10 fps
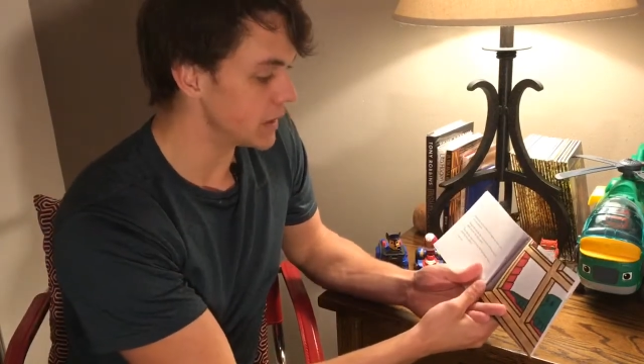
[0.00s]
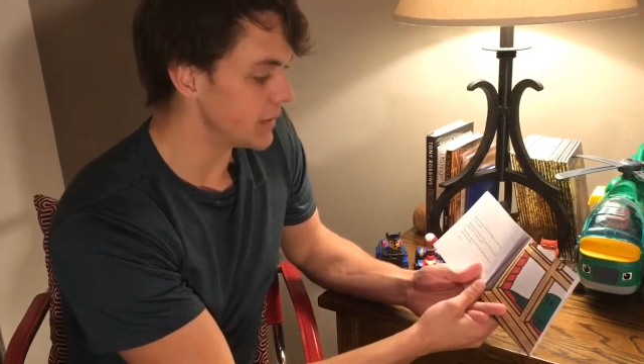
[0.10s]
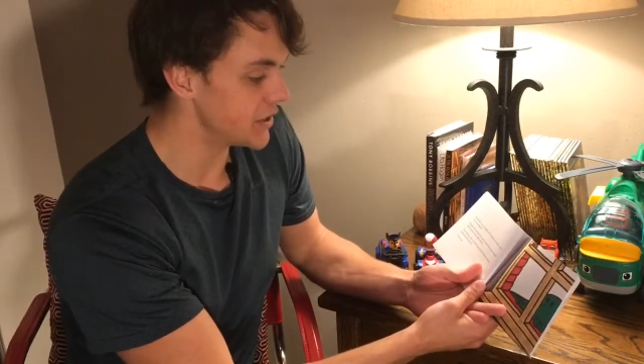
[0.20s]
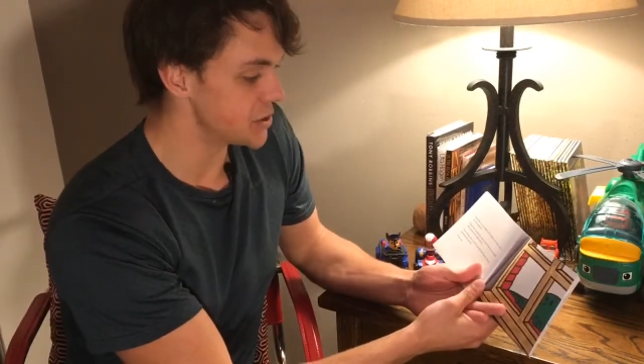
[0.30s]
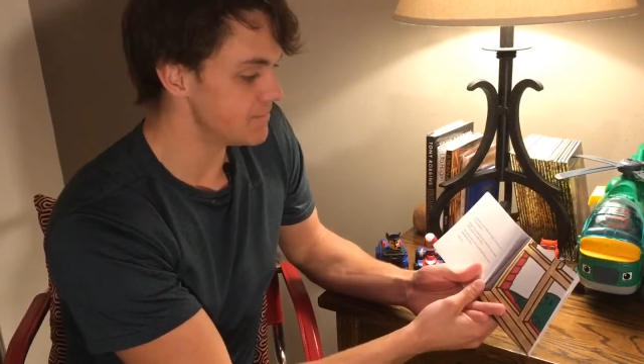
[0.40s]

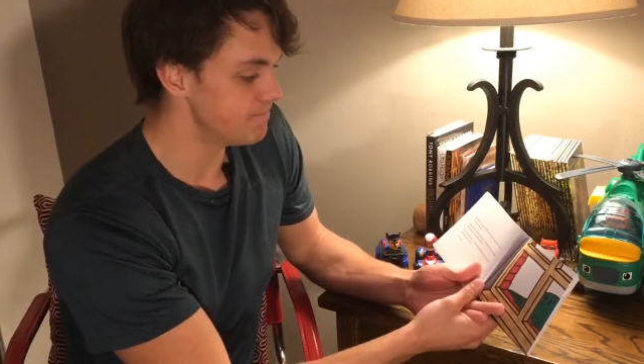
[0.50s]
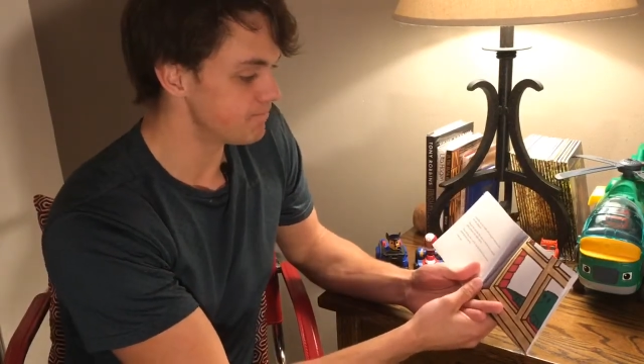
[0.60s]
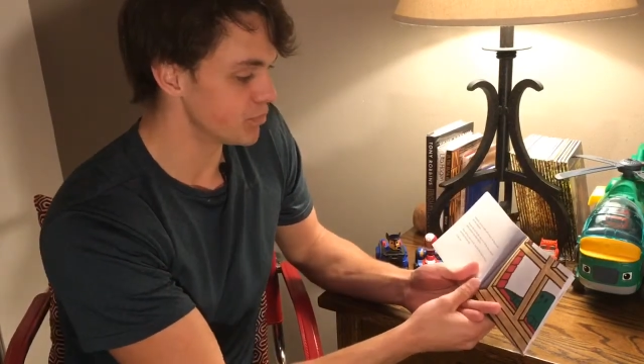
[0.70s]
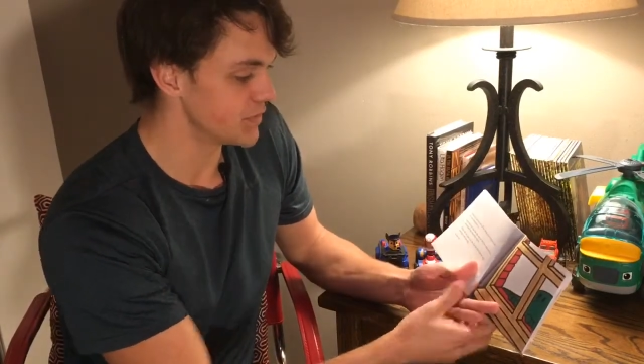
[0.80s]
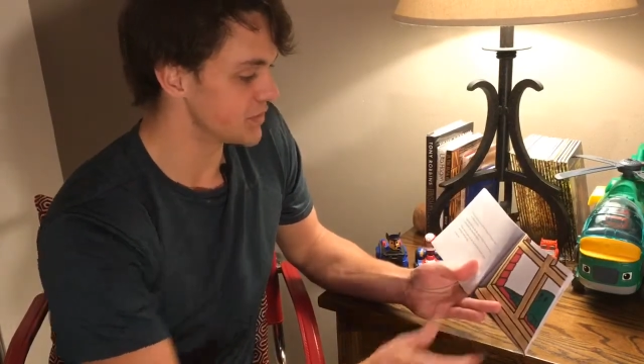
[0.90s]
imagine,
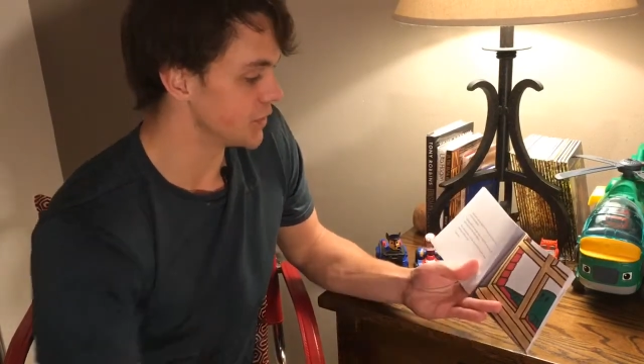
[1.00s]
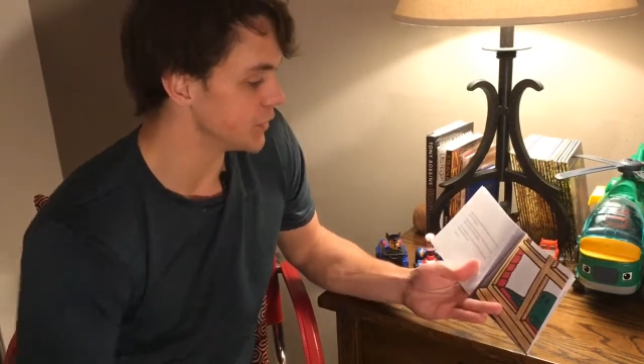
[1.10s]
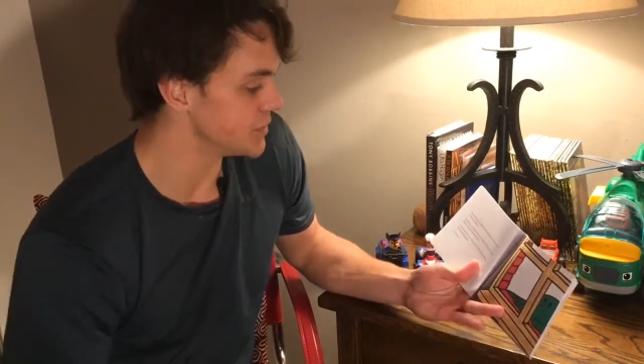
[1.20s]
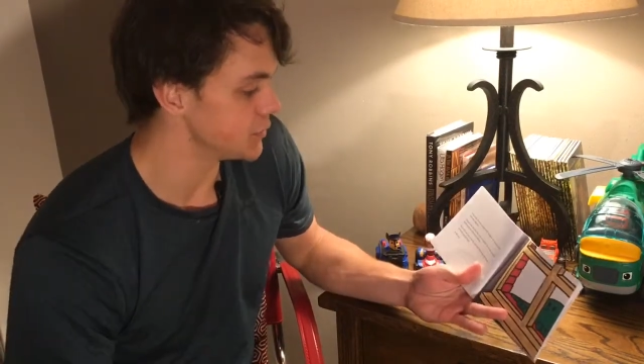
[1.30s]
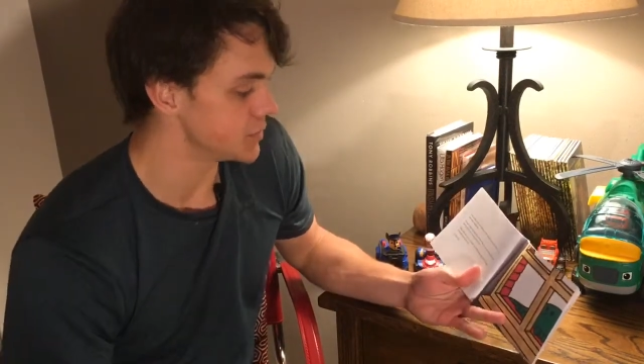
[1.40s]
Mr.
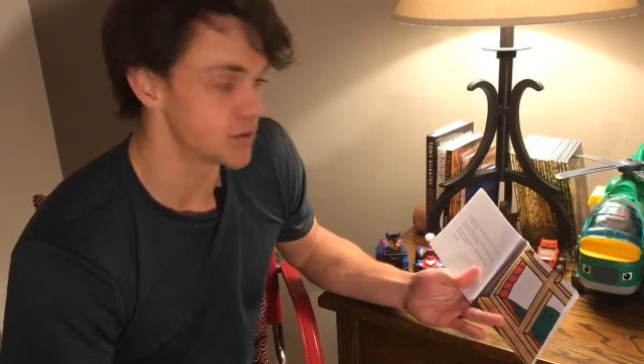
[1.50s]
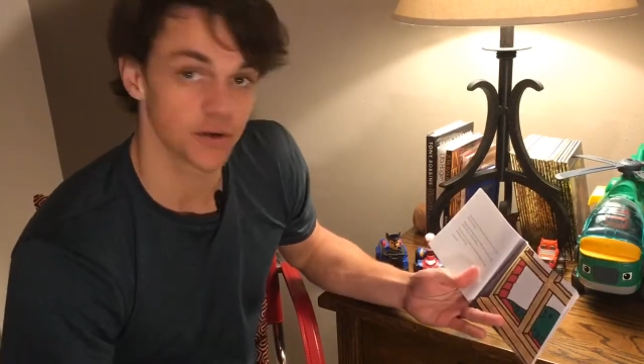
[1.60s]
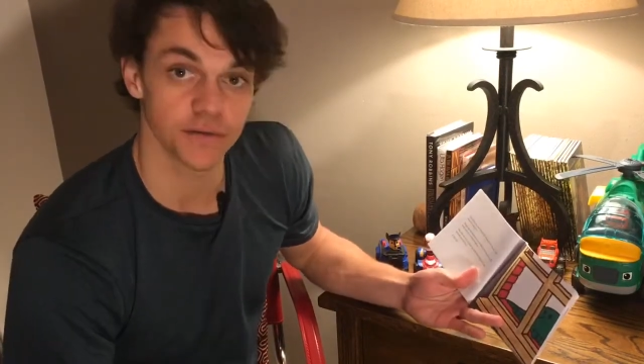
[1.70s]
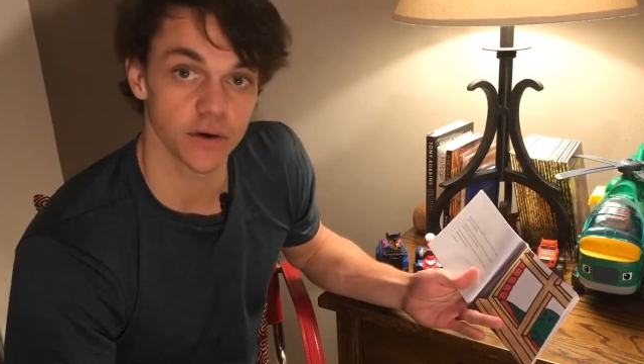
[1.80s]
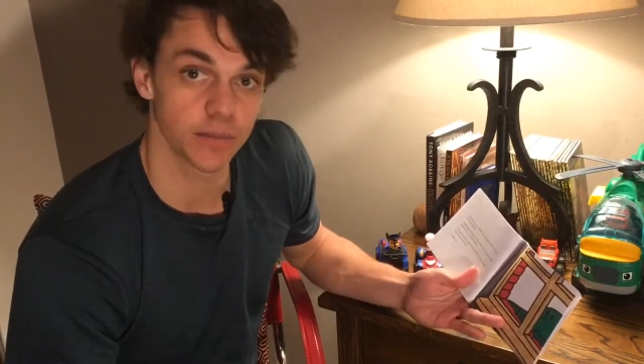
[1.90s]
Nosey was
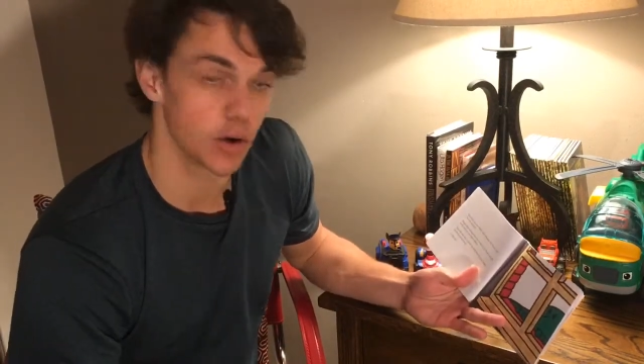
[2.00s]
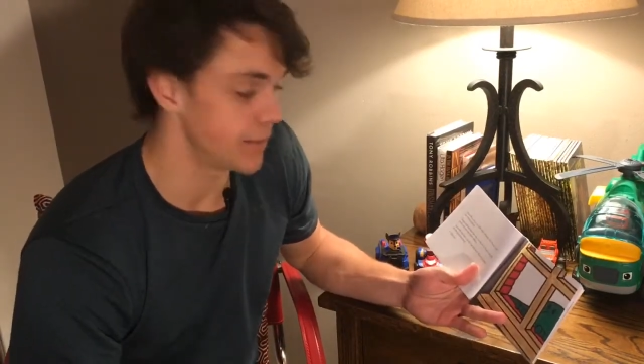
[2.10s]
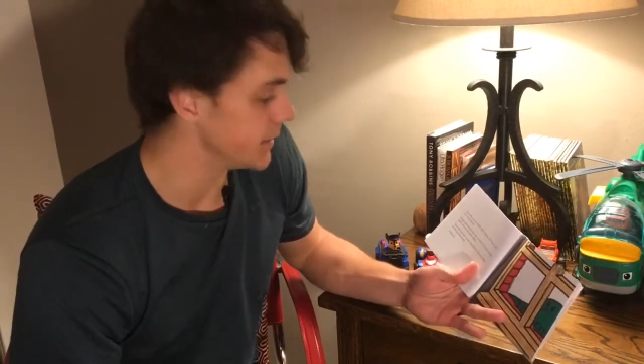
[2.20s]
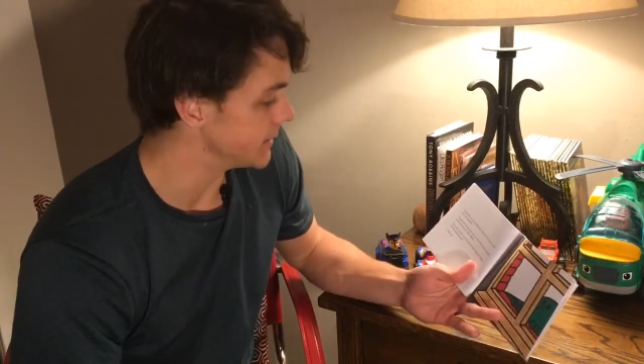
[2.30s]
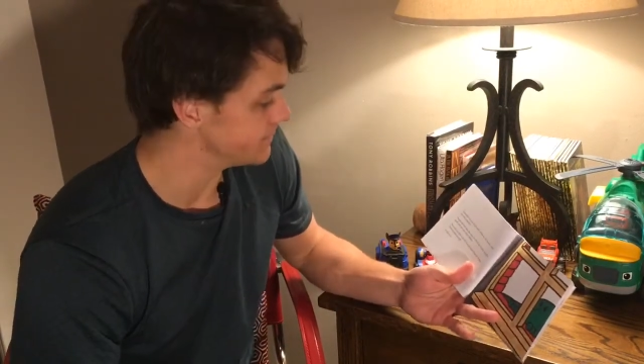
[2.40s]
not very
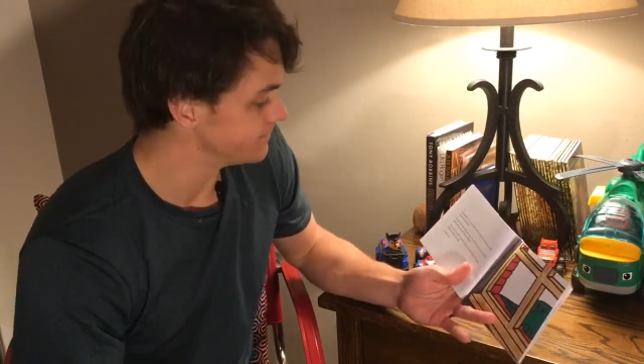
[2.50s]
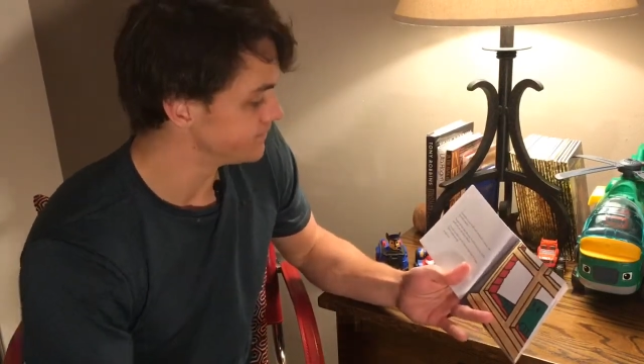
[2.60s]
popular.